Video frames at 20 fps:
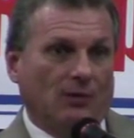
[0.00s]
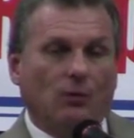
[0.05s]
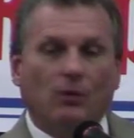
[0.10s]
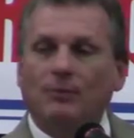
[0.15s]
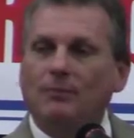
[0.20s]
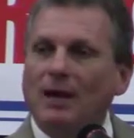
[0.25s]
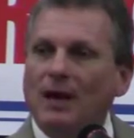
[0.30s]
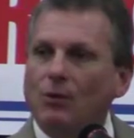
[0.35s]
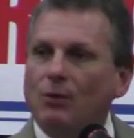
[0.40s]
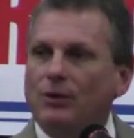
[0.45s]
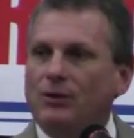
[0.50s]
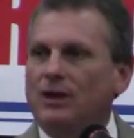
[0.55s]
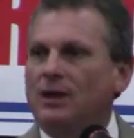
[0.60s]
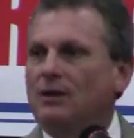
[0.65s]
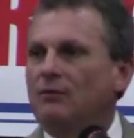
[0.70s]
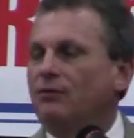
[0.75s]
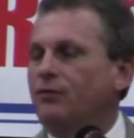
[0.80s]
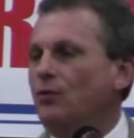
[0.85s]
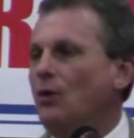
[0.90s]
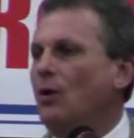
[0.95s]
We met with
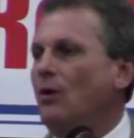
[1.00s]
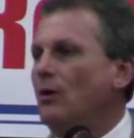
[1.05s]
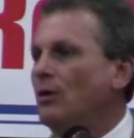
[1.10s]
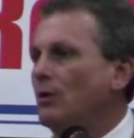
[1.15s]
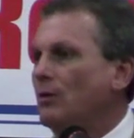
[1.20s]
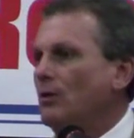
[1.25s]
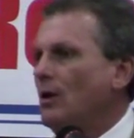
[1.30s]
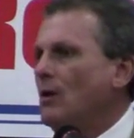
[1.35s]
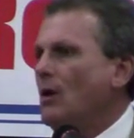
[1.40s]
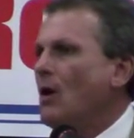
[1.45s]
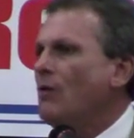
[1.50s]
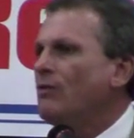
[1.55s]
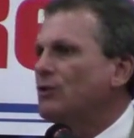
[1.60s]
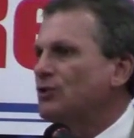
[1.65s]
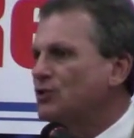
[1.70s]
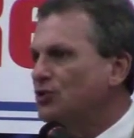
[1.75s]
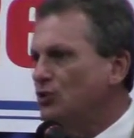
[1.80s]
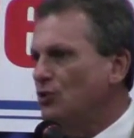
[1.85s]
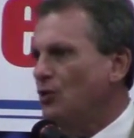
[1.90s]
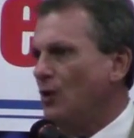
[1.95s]
him for
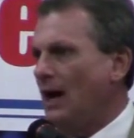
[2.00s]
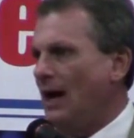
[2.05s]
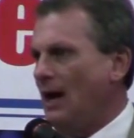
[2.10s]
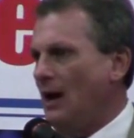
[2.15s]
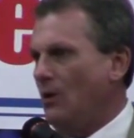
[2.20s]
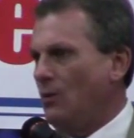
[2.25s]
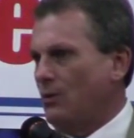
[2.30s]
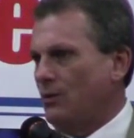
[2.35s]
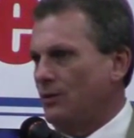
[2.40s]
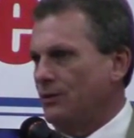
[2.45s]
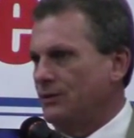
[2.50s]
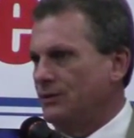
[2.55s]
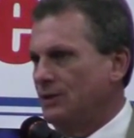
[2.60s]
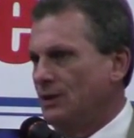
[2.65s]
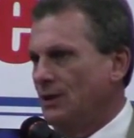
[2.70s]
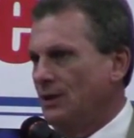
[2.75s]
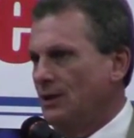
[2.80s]
over two hours.